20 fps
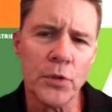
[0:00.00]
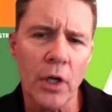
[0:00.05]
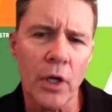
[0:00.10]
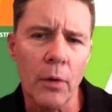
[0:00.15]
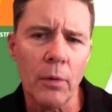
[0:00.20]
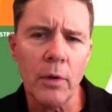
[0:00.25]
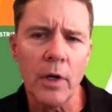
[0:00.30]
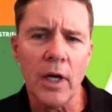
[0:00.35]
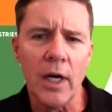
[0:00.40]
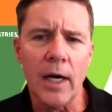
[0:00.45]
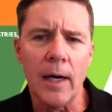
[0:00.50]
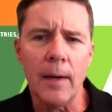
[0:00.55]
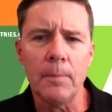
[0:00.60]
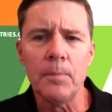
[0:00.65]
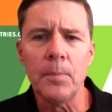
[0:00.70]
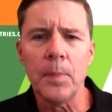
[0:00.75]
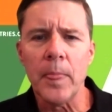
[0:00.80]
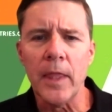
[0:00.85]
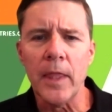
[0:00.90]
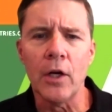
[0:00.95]
so.
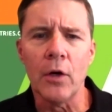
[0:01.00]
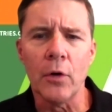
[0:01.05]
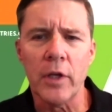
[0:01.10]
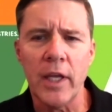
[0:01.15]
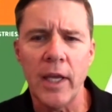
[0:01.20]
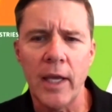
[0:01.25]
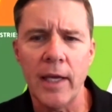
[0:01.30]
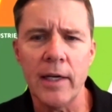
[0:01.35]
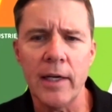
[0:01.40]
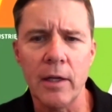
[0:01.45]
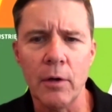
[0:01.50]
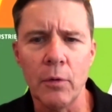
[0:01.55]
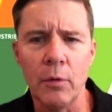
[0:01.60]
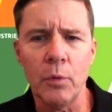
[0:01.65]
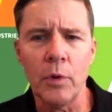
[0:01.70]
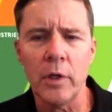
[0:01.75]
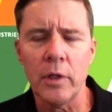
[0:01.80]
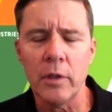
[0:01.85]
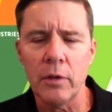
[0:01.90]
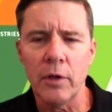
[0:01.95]
Um, you know, Canada
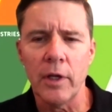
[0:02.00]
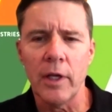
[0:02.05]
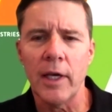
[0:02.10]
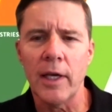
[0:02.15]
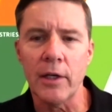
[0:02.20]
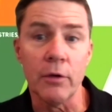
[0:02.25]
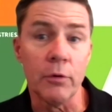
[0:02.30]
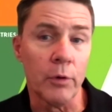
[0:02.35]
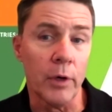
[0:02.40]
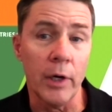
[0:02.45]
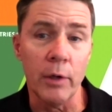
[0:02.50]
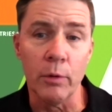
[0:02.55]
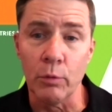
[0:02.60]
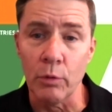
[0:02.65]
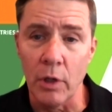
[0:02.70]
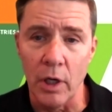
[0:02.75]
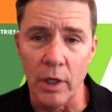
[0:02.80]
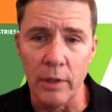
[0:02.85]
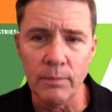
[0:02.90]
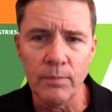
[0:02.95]
had a great
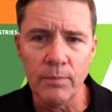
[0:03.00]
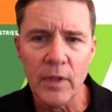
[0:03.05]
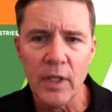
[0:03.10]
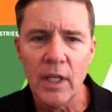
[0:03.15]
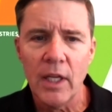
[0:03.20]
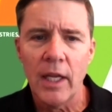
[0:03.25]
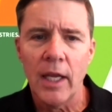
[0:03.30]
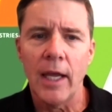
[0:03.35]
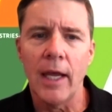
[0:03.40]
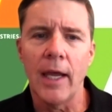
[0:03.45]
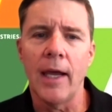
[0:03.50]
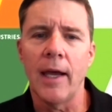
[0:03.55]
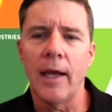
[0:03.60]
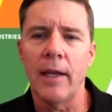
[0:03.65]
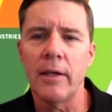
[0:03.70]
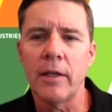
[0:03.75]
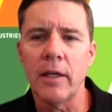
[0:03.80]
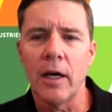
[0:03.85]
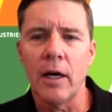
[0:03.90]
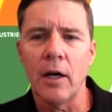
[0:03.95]
run.
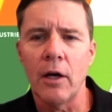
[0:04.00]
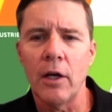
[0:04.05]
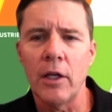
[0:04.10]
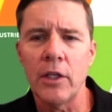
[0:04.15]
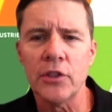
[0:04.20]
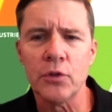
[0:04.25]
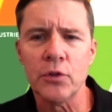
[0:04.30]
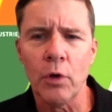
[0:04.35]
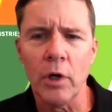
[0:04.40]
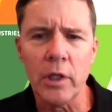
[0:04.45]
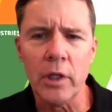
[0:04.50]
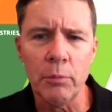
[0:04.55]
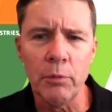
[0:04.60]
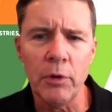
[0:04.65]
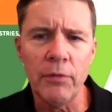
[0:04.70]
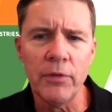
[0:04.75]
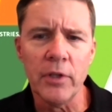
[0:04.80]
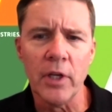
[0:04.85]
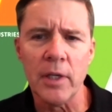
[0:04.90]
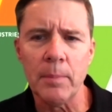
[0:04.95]
And uh, historically,
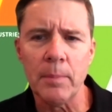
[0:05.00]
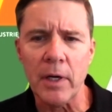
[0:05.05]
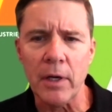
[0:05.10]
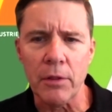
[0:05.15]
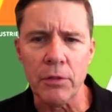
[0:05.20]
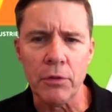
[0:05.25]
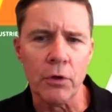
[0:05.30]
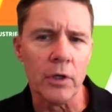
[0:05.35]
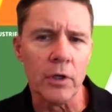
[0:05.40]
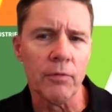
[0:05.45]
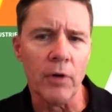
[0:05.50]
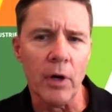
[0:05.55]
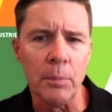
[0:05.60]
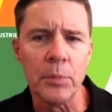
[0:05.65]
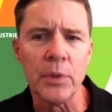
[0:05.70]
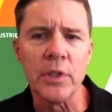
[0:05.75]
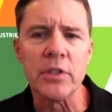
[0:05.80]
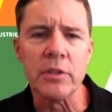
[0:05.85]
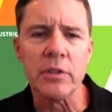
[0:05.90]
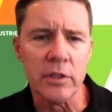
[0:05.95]
we've done about a third of our
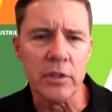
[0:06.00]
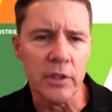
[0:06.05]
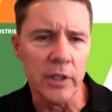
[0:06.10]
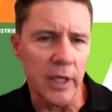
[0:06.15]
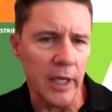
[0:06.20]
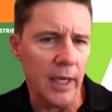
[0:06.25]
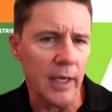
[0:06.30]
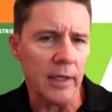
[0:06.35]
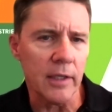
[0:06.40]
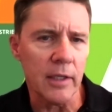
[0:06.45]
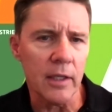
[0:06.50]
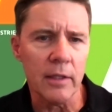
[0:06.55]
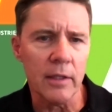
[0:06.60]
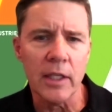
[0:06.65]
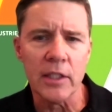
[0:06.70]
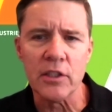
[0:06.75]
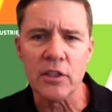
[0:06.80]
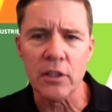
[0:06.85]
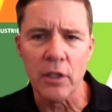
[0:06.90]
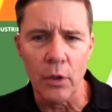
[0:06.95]
business in Canada.
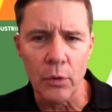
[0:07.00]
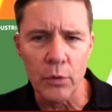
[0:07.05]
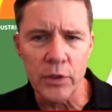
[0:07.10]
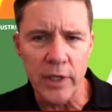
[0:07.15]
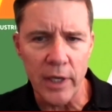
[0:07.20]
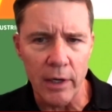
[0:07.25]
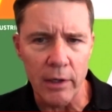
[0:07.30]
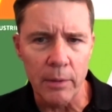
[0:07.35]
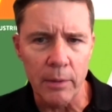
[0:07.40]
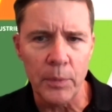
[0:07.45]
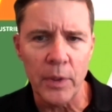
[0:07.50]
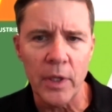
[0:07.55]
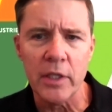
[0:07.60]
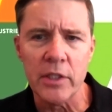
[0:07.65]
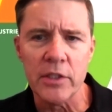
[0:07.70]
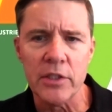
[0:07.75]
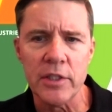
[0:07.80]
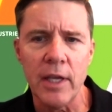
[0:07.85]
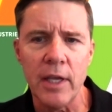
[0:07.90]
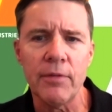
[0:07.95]
That's slowed down a bit
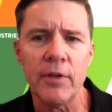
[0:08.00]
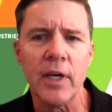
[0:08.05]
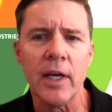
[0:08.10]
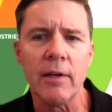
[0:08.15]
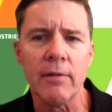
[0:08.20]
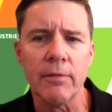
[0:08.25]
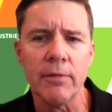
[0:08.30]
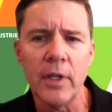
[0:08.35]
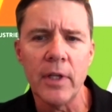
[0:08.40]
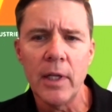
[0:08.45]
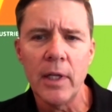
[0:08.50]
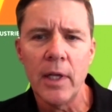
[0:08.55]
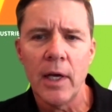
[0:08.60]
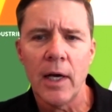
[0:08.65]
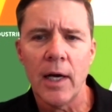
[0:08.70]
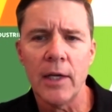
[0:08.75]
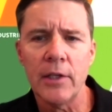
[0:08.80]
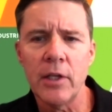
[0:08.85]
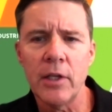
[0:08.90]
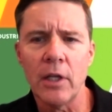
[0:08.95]
as they've kind of
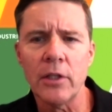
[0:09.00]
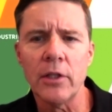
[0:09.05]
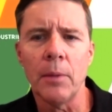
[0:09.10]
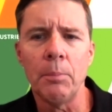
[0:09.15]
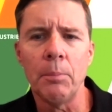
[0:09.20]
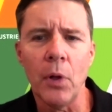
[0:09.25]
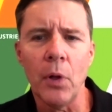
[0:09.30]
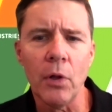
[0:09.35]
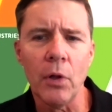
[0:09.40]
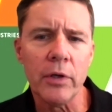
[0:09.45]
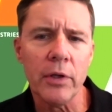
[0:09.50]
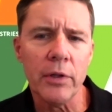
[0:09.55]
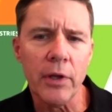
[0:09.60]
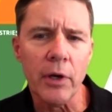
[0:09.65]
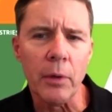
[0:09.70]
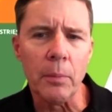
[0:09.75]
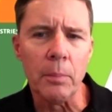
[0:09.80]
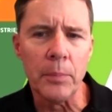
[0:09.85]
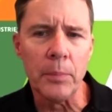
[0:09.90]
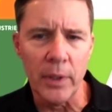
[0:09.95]
uh, done the bulk of
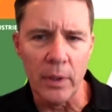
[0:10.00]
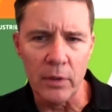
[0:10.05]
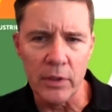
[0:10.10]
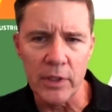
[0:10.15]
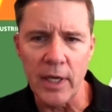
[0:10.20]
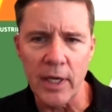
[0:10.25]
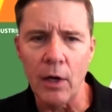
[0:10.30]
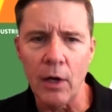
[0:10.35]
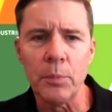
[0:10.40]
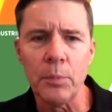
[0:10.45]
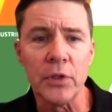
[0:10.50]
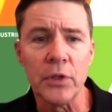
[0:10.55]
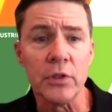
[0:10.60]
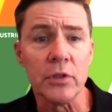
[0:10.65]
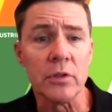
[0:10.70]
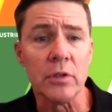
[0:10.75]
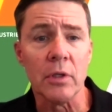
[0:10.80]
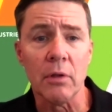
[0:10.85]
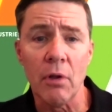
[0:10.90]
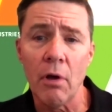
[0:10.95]
their build out, but
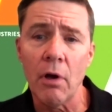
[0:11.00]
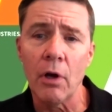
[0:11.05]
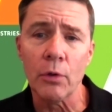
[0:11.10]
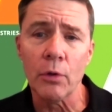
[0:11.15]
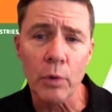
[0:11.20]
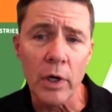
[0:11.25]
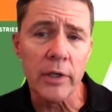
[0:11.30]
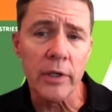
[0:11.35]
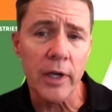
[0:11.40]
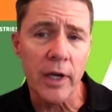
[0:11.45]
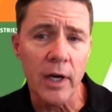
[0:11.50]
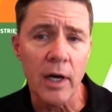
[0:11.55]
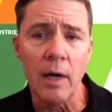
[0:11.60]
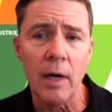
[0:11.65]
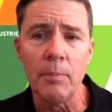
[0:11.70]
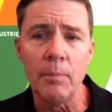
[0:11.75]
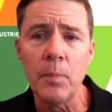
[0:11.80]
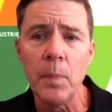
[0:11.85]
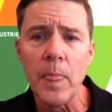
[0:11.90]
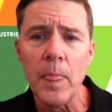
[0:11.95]
there's a long run to
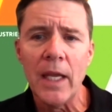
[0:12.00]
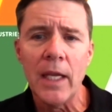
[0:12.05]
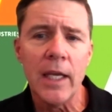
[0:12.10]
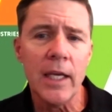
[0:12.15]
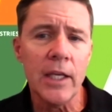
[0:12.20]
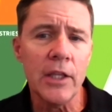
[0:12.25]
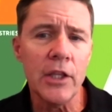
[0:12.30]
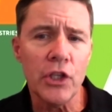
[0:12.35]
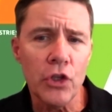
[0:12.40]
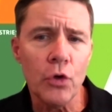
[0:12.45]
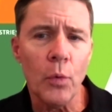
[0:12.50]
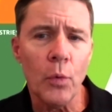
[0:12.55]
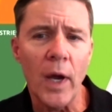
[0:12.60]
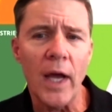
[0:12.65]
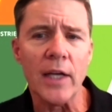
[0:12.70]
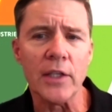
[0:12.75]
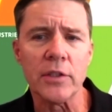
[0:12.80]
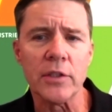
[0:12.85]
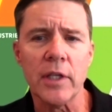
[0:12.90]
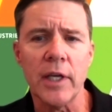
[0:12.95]
come in the
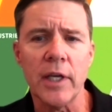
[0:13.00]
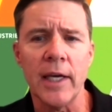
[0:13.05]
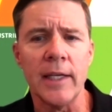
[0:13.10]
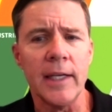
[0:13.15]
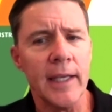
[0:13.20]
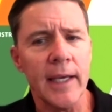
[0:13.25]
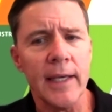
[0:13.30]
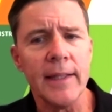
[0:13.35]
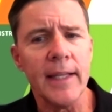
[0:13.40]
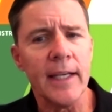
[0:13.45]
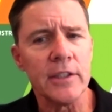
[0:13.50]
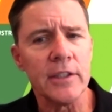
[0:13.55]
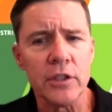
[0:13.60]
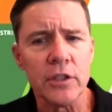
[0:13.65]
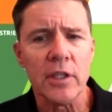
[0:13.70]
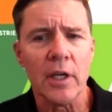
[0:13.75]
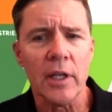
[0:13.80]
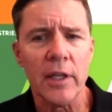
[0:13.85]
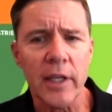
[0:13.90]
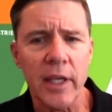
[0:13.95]
U.S. And again, that's
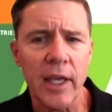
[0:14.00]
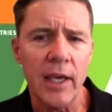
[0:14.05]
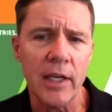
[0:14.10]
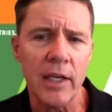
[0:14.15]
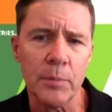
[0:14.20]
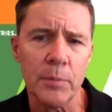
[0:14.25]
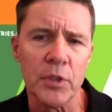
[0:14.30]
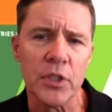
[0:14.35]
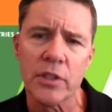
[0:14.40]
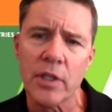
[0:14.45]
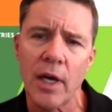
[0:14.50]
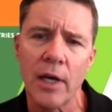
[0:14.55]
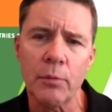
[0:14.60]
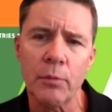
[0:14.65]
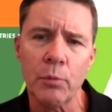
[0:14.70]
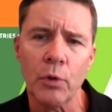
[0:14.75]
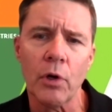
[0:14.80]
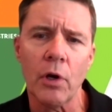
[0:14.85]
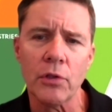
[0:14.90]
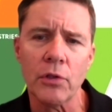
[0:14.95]
just on the cannabis
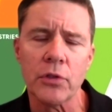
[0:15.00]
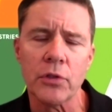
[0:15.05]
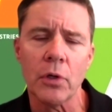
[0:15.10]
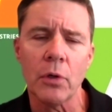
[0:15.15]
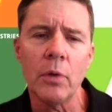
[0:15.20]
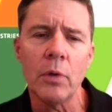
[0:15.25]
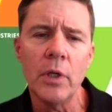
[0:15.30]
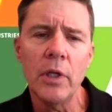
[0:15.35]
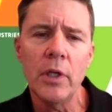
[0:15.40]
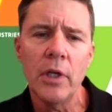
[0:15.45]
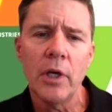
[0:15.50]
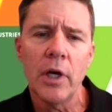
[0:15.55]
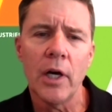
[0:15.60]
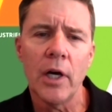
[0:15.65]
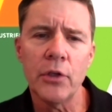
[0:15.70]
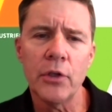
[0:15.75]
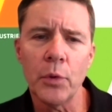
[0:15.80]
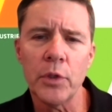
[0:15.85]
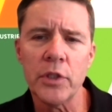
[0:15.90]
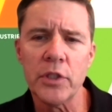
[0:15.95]
side. We're also
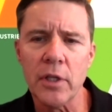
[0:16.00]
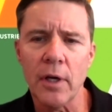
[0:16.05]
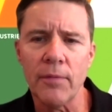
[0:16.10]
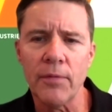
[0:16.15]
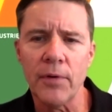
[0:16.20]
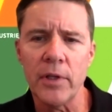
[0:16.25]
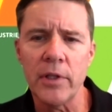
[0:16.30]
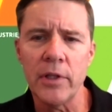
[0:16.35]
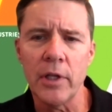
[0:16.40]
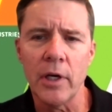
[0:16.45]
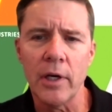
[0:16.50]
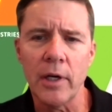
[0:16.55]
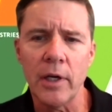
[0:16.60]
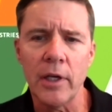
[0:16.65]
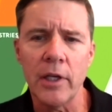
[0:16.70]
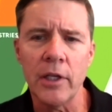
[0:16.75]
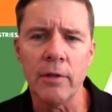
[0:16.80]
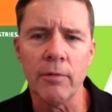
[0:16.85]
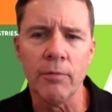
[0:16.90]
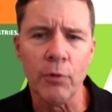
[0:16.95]
uh, doing stuff in uh,
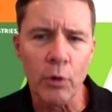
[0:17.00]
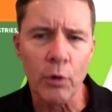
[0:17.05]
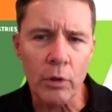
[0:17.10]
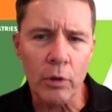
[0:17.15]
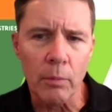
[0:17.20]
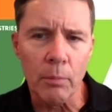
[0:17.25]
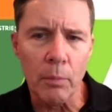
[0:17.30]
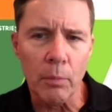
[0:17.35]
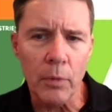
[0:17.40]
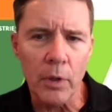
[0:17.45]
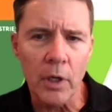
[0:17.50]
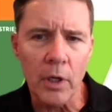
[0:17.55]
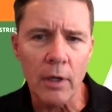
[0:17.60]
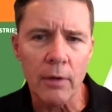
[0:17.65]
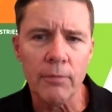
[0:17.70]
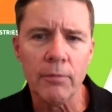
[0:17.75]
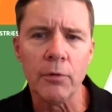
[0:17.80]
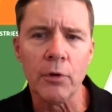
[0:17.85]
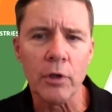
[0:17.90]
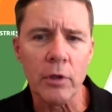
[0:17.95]
in the vertical
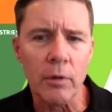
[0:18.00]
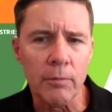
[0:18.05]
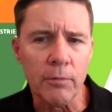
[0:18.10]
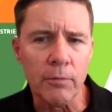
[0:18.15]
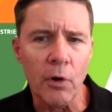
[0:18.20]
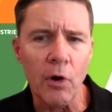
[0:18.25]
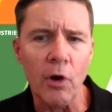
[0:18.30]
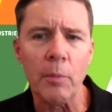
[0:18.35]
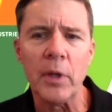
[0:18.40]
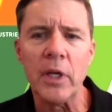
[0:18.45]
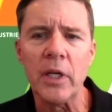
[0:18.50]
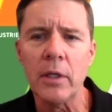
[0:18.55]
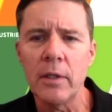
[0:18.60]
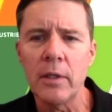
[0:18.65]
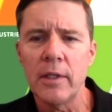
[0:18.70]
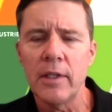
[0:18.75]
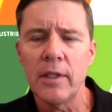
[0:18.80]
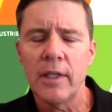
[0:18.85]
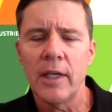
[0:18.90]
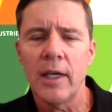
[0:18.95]
uh, vertical farming
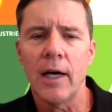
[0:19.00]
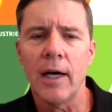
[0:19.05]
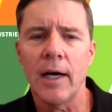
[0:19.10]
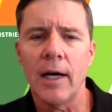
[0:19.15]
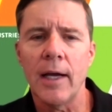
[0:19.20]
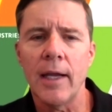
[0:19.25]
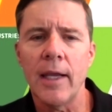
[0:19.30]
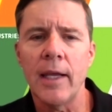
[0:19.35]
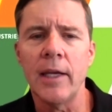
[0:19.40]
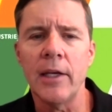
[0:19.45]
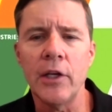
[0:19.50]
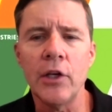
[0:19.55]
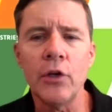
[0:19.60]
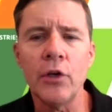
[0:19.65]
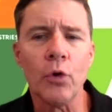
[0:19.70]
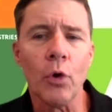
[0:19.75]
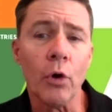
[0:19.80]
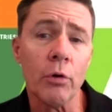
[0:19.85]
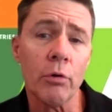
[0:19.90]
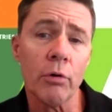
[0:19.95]
uh, and
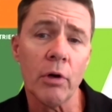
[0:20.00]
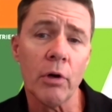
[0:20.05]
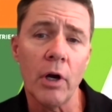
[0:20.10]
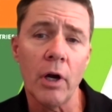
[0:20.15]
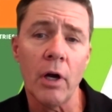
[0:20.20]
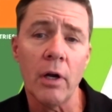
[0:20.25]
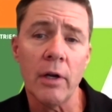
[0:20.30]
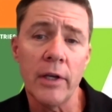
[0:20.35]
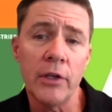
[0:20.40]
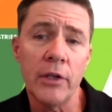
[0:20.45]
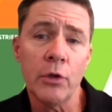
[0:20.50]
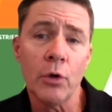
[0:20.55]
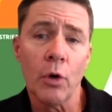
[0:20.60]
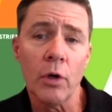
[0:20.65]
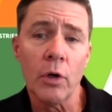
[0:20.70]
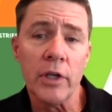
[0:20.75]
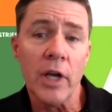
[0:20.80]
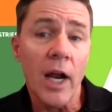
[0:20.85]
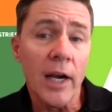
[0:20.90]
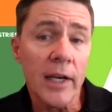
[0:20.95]
indoor
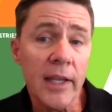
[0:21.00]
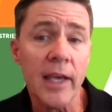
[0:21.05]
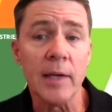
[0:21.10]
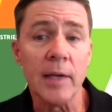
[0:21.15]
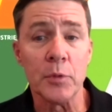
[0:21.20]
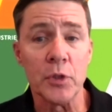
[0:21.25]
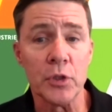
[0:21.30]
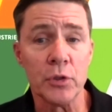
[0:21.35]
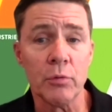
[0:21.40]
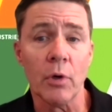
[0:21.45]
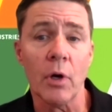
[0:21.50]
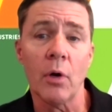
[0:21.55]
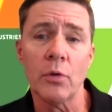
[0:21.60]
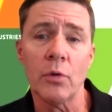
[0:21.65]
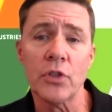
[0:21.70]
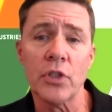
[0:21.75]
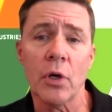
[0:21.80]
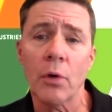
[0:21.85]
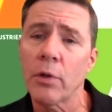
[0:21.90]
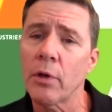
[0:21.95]
indoor non-cannabis grow.
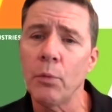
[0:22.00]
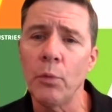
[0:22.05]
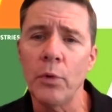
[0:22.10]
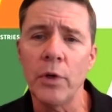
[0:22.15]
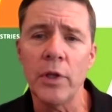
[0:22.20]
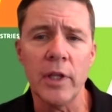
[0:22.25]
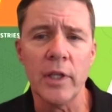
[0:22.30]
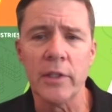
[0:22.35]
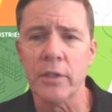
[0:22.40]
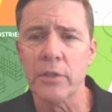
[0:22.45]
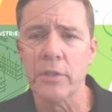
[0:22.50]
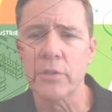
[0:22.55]
So that we think